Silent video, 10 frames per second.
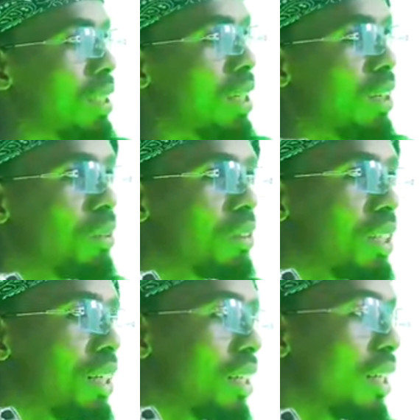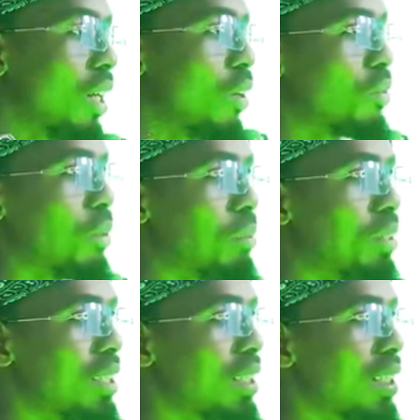at the end of the day, for
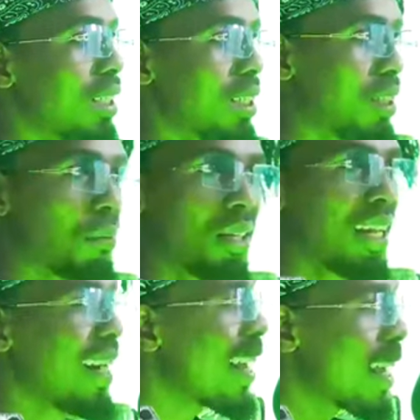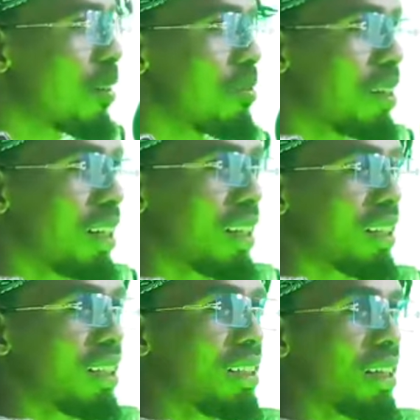me, Gichablela, every little
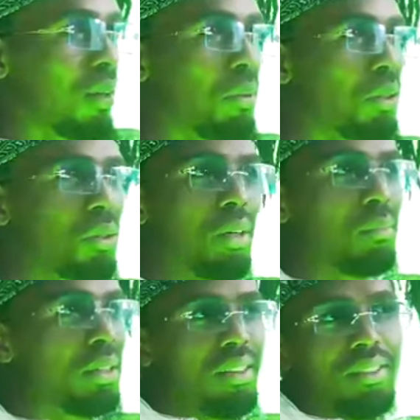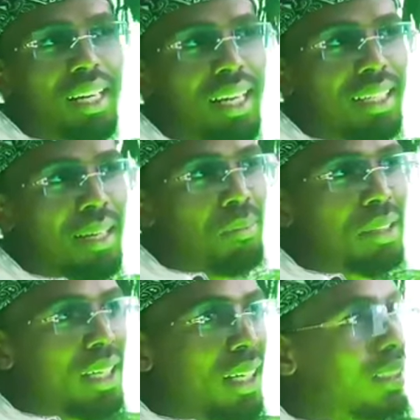thing that happens, so I'm never under
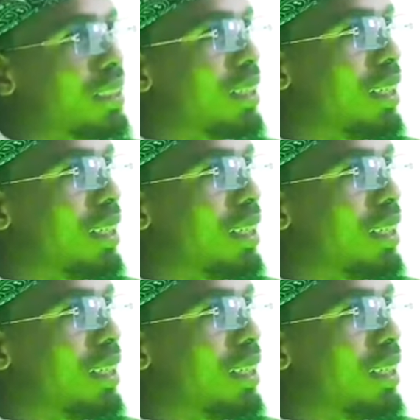pressure.